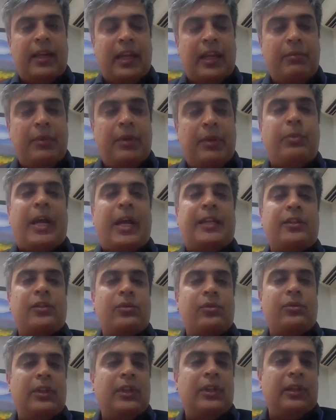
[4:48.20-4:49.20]
can be
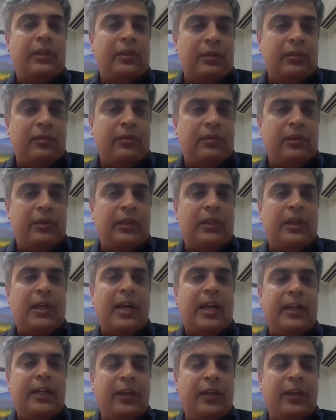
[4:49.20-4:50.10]
passed through the uh,